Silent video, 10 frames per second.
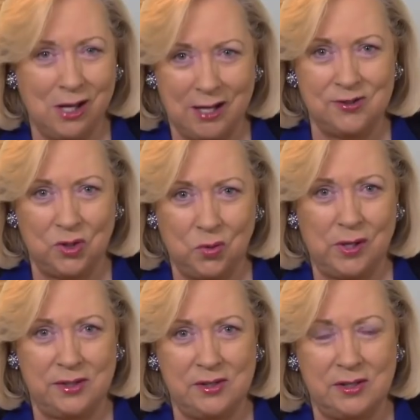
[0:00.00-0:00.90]

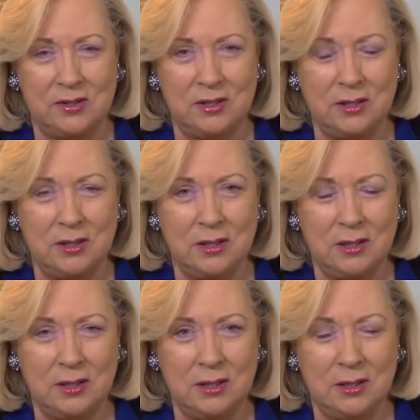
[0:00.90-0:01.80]
consequences.
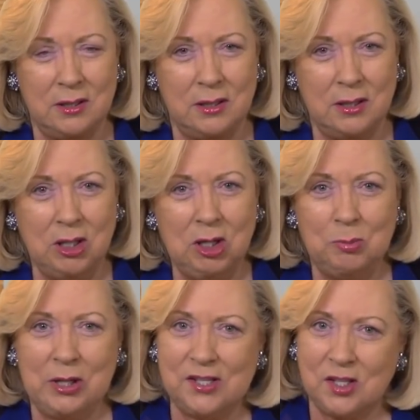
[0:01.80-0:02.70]

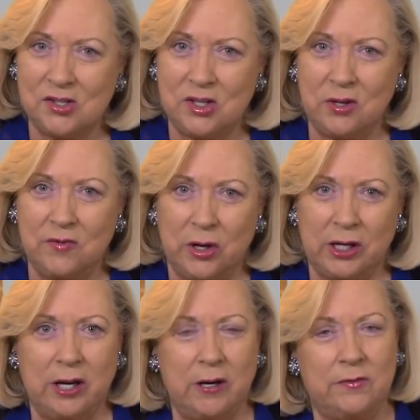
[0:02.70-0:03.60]
Please consider very
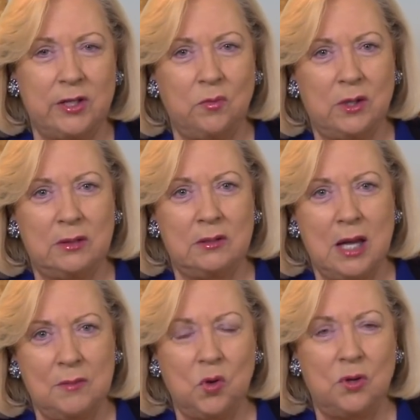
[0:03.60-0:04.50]
carefully what
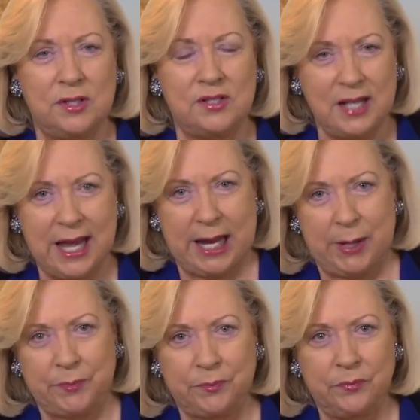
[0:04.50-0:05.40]
I'm going to
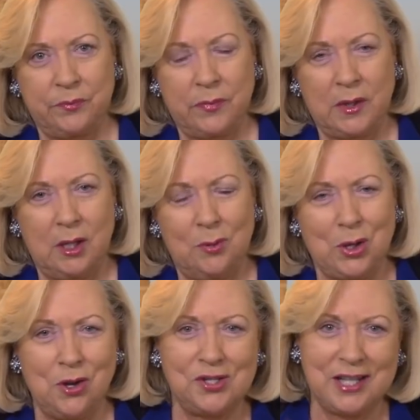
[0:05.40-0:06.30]
say,
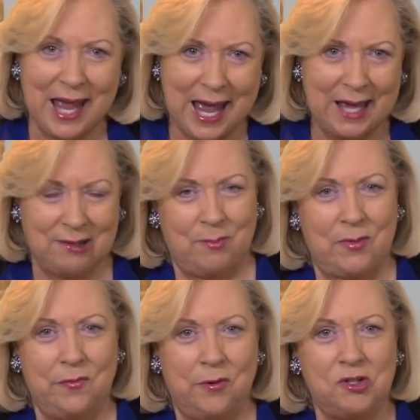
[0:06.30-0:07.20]
because Adam,
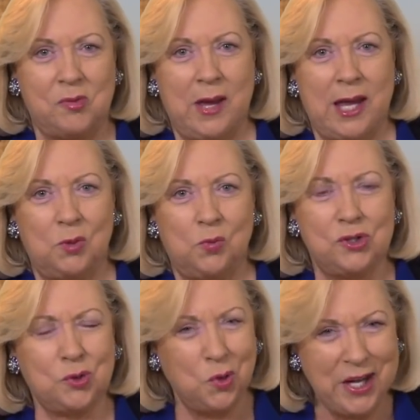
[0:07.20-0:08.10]
the first man,
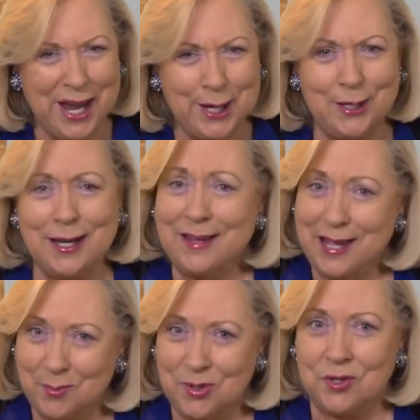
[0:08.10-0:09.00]
was created in the
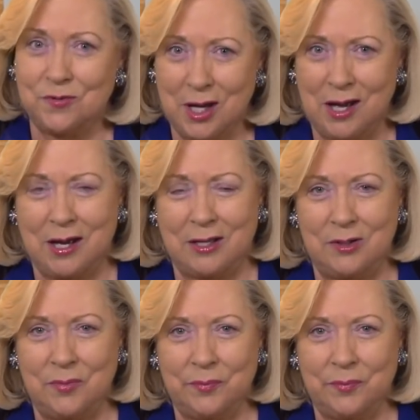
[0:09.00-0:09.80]
image of God.